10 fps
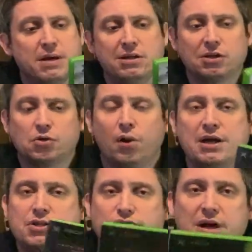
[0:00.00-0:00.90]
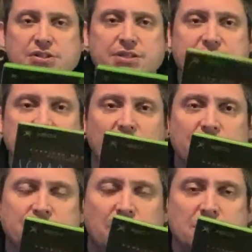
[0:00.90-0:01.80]
It looked quite interesting. It's got
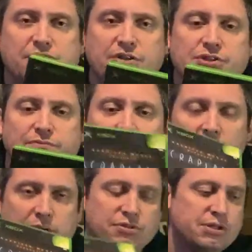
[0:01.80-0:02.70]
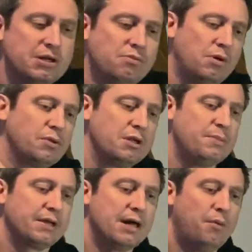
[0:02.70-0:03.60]
a science fiction vibe, so I wouldn't
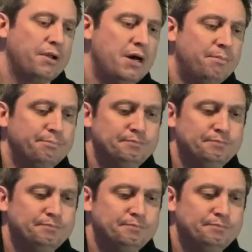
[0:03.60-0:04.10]
pick that one up.